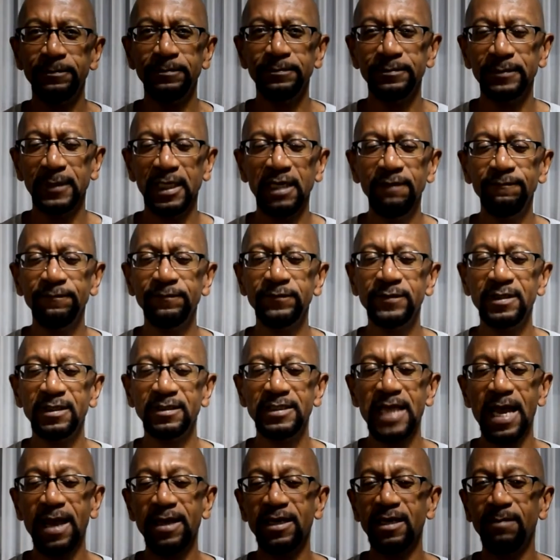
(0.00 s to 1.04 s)
Even
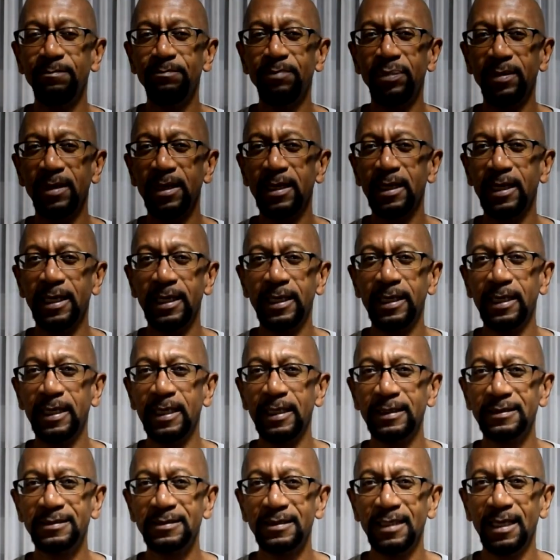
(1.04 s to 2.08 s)
taking a
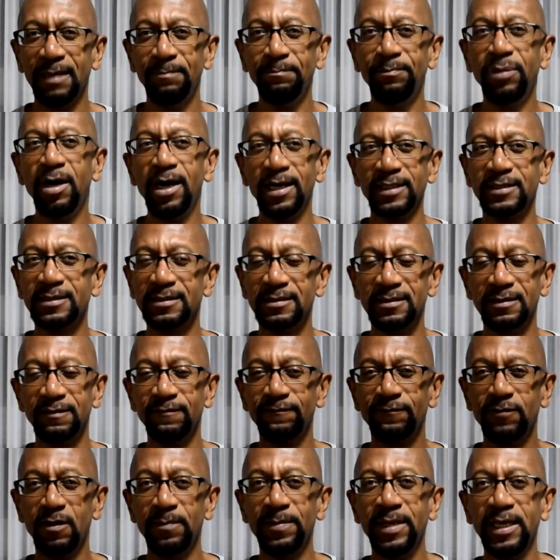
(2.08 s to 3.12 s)
bus
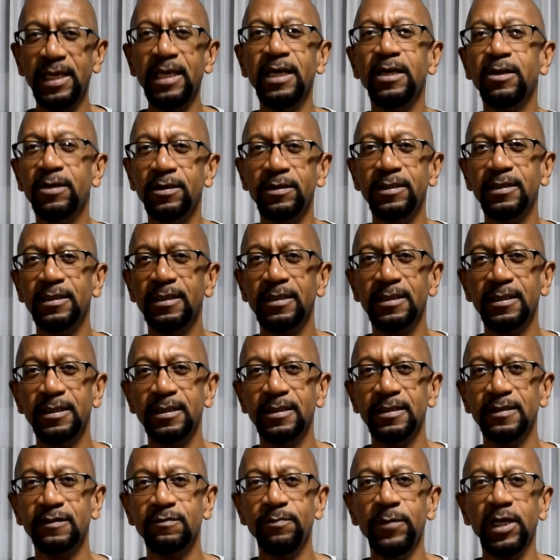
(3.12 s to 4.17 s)
from here
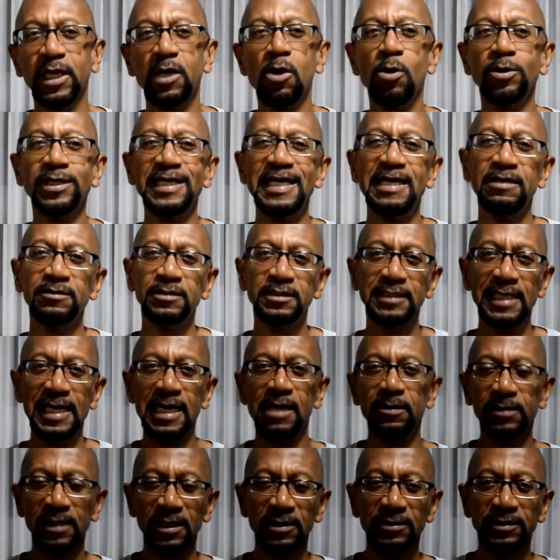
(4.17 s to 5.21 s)
for me to go
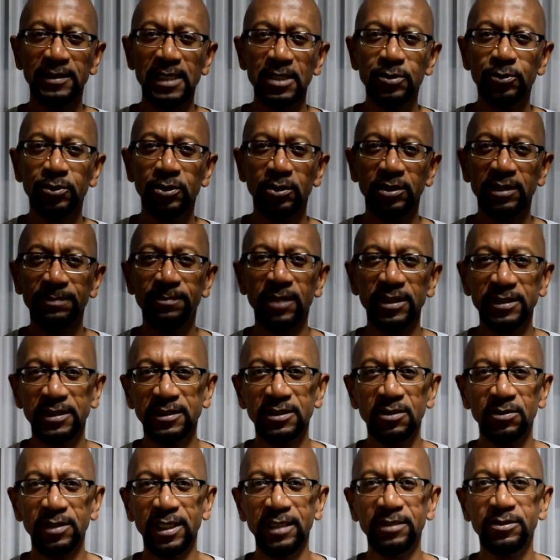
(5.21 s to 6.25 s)
downtown El Centro, the bus is
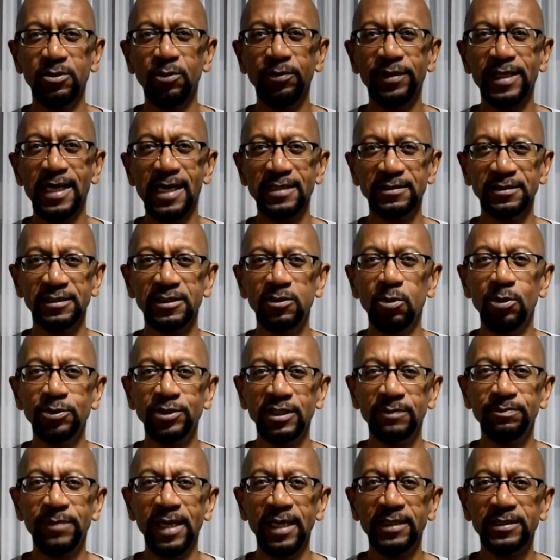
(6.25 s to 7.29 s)
only 2,200
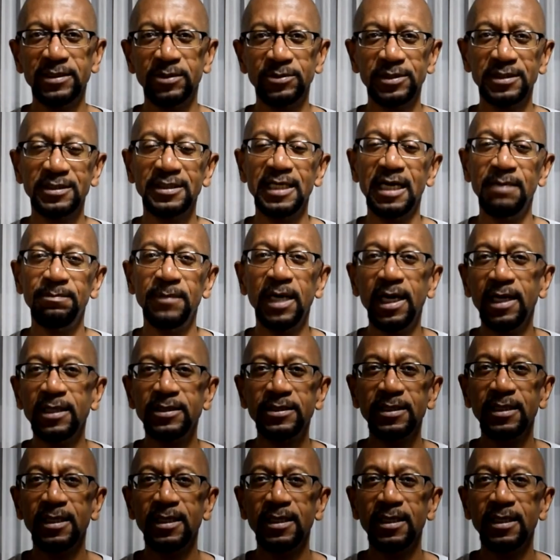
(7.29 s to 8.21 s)
pesos. It's not much,